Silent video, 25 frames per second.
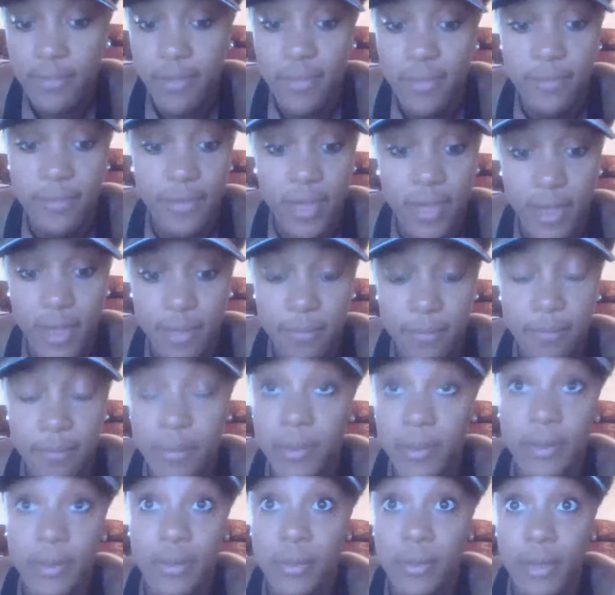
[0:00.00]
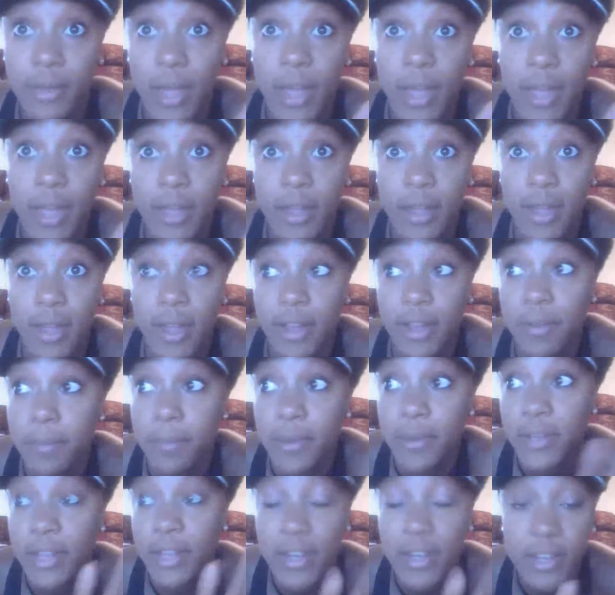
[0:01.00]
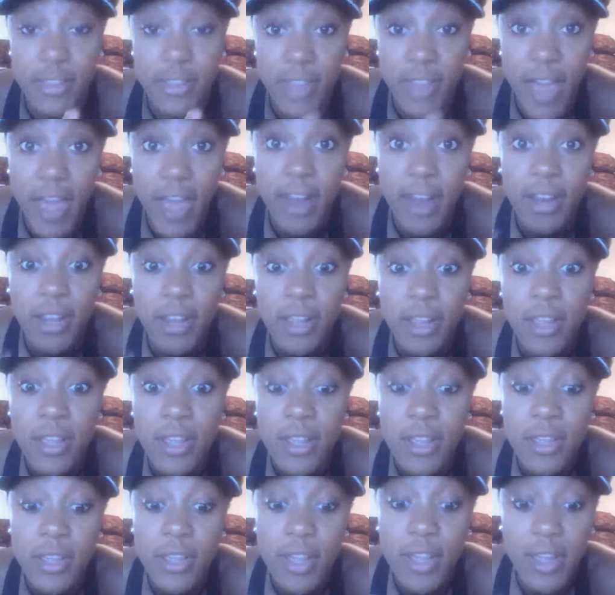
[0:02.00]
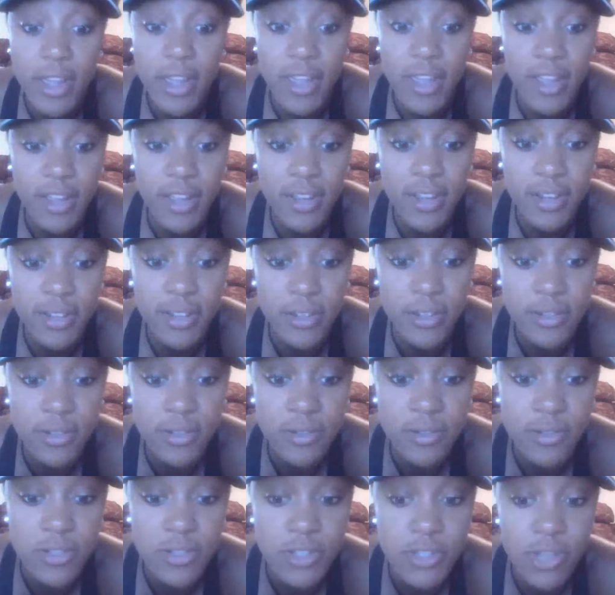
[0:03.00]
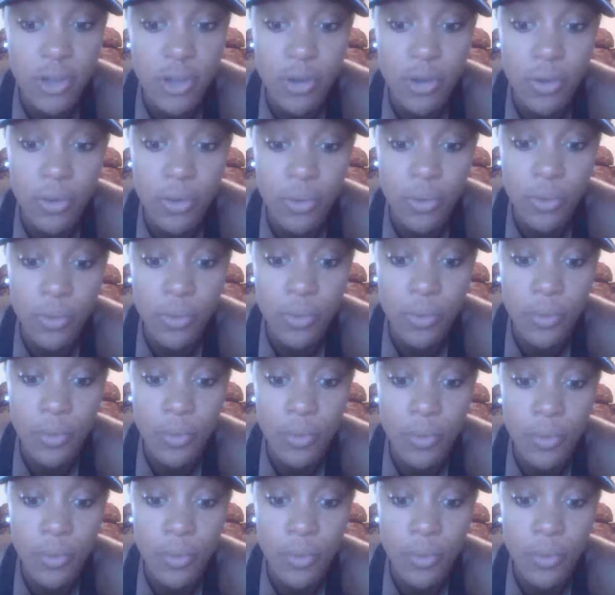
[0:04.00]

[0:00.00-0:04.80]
I've been getting that. And so